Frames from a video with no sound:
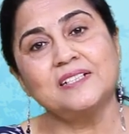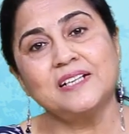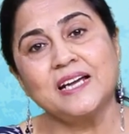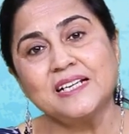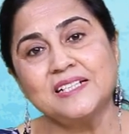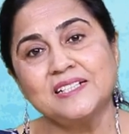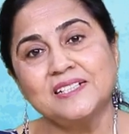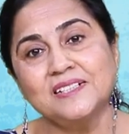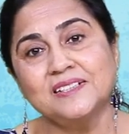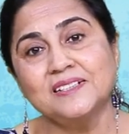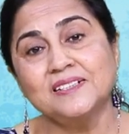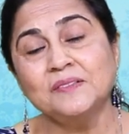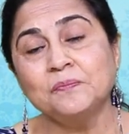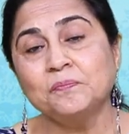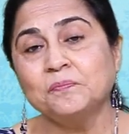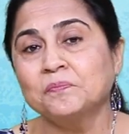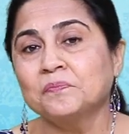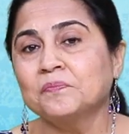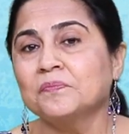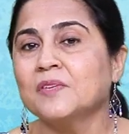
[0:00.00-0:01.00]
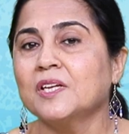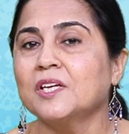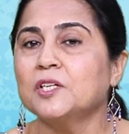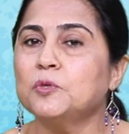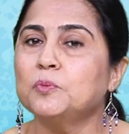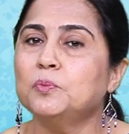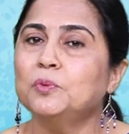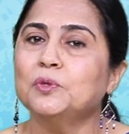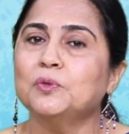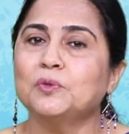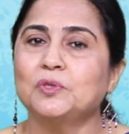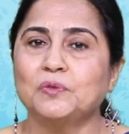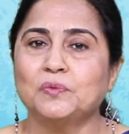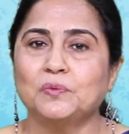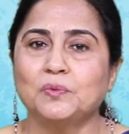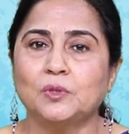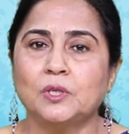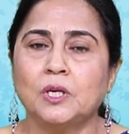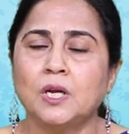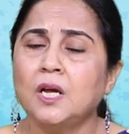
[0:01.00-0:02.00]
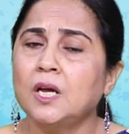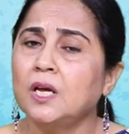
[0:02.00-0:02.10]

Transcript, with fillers: writer is beautiful.